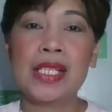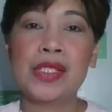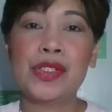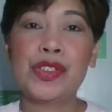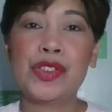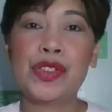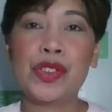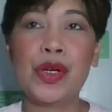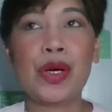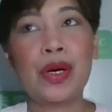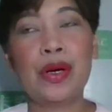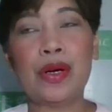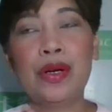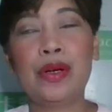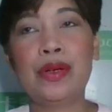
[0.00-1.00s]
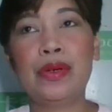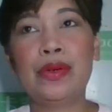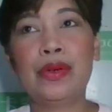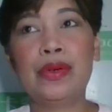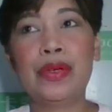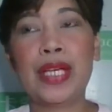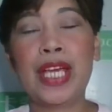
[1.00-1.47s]

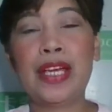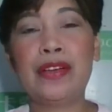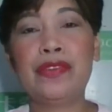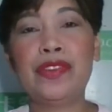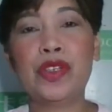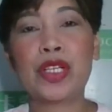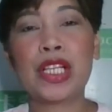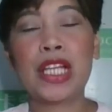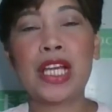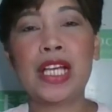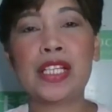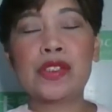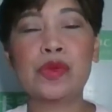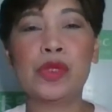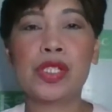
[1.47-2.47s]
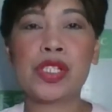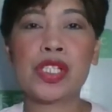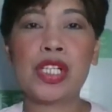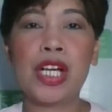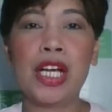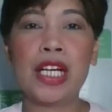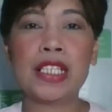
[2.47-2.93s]
So if your class will
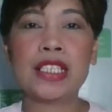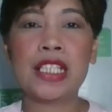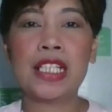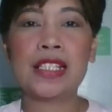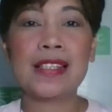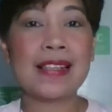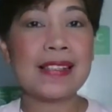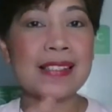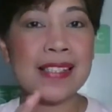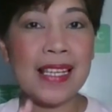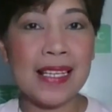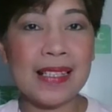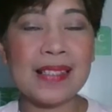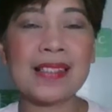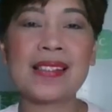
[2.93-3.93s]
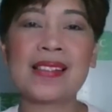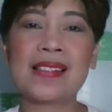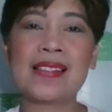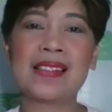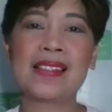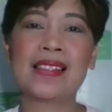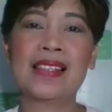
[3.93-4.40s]
start at
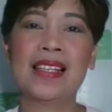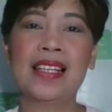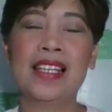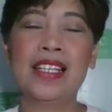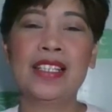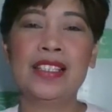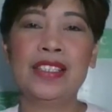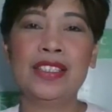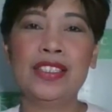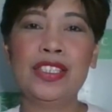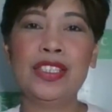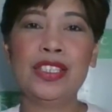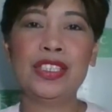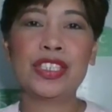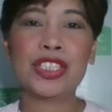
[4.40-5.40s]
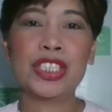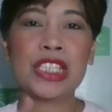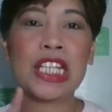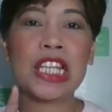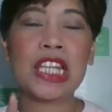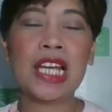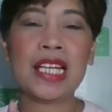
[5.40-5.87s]
6, you
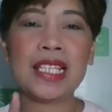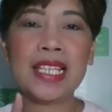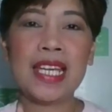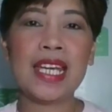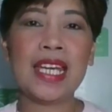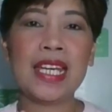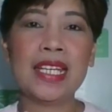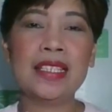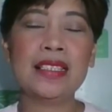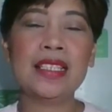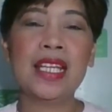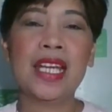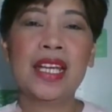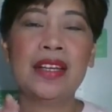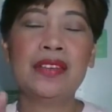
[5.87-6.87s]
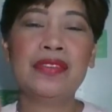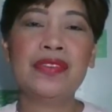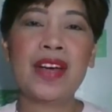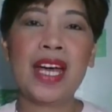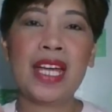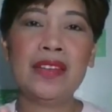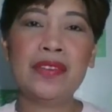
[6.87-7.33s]
should clock in
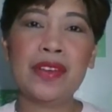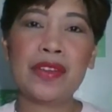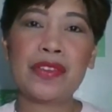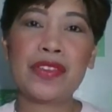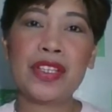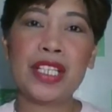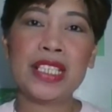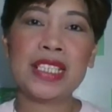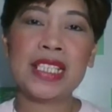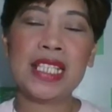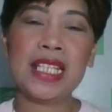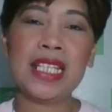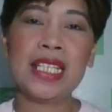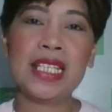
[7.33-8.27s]
5:30